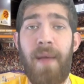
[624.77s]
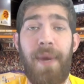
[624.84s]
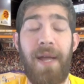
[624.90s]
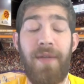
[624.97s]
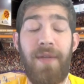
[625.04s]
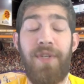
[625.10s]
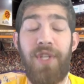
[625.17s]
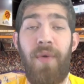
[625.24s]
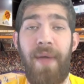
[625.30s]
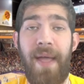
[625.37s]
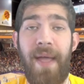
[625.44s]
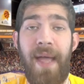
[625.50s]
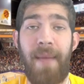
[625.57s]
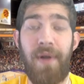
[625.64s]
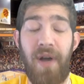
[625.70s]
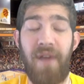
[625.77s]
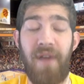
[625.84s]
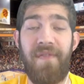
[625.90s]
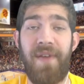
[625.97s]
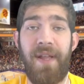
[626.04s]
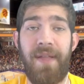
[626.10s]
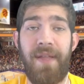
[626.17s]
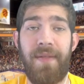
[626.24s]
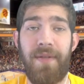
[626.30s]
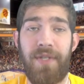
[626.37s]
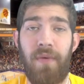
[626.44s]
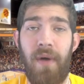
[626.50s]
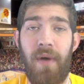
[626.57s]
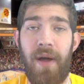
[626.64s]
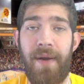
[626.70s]
But I still am confident in this
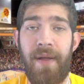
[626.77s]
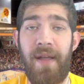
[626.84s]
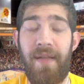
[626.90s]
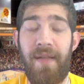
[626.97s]
squad.